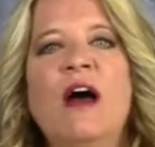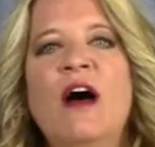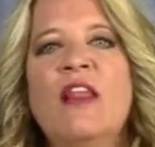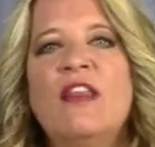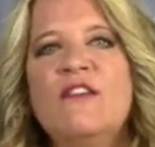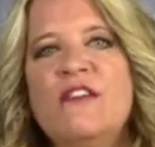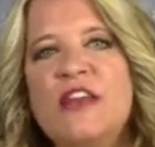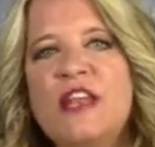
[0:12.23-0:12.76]

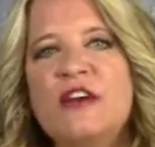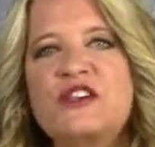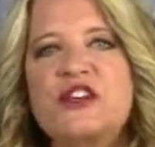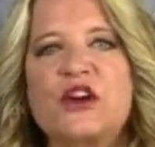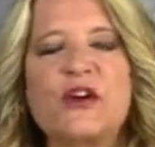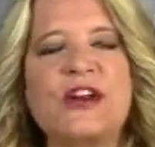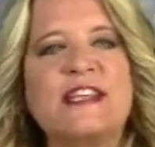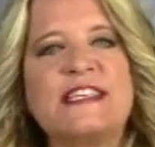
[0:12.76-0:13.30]
The videos you're
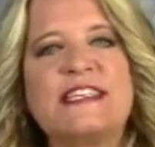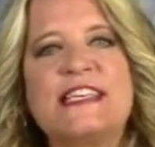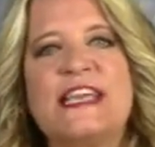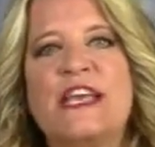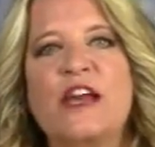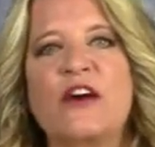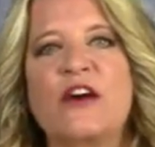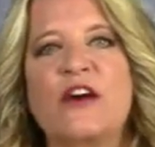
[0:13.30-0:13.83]
going to see
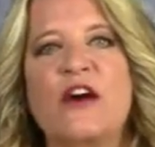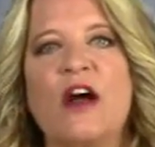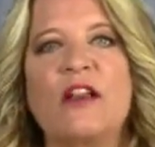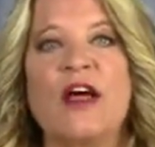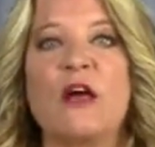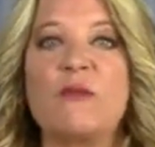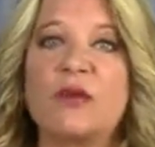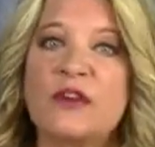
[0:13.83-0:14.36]
here are all
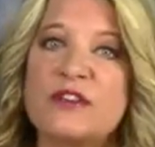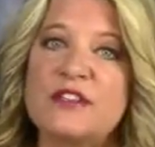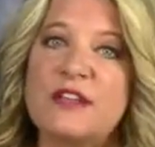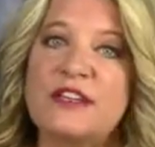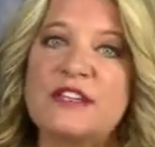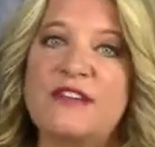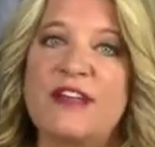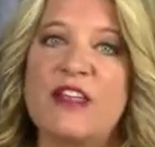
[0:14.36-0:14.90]
on personal
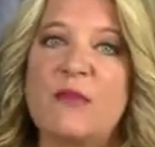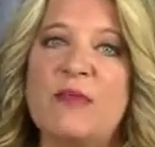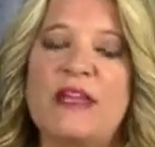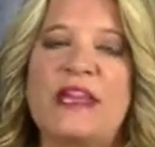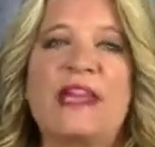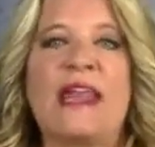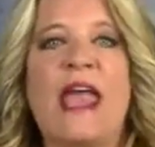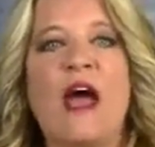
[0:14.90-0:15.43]
development
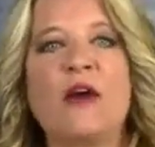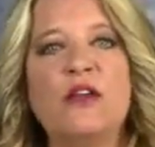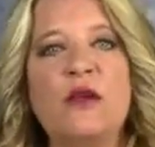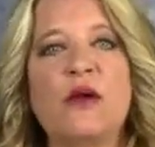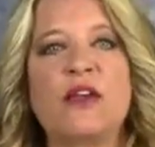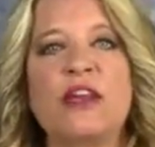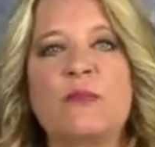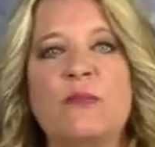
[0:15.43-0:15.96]
and how you
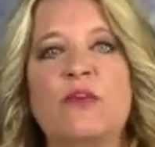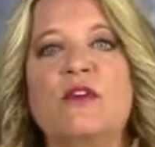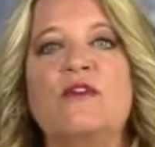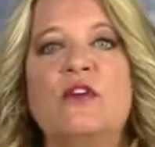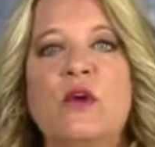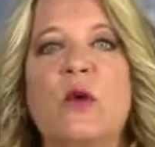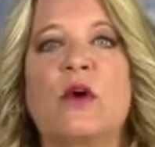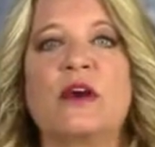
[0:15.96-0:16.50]
can improve
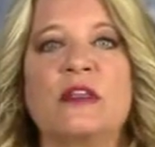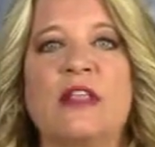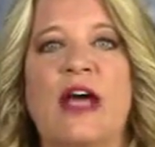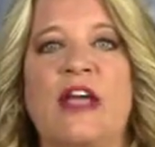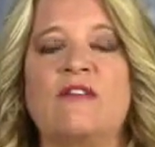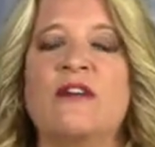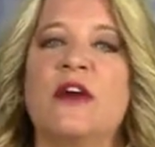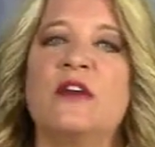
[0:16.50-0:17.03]
your
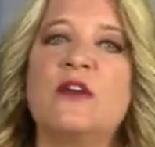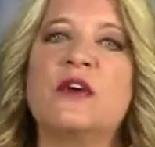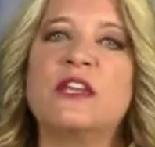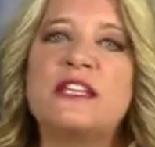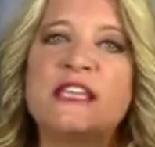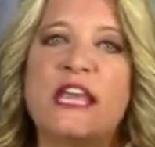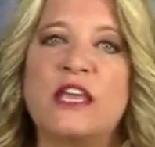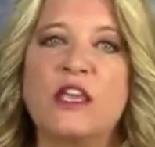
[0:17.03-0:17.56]
life, how you can
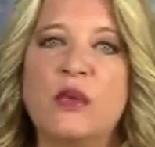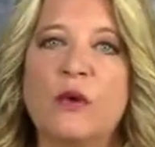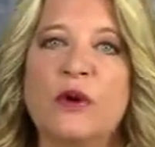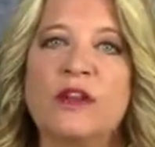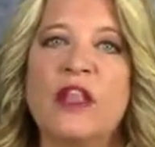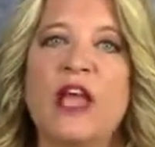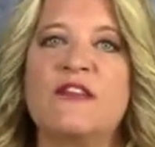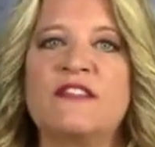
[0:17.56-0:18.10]
take your
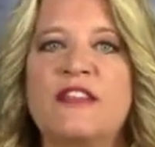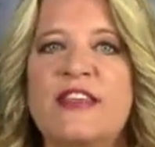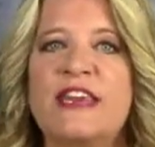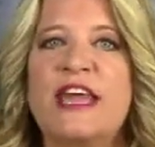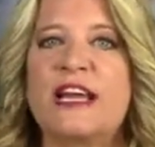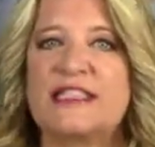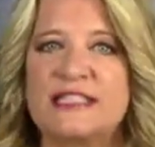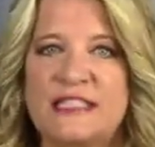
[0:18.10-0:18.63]
life to the
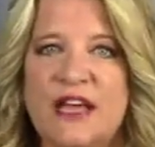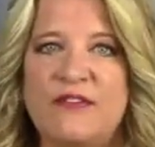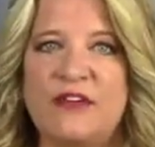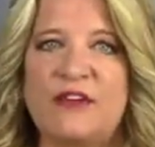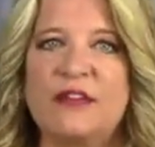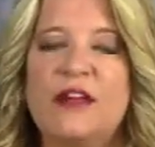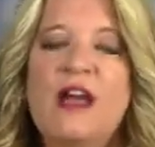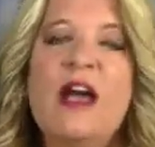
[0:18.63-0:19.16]
next level.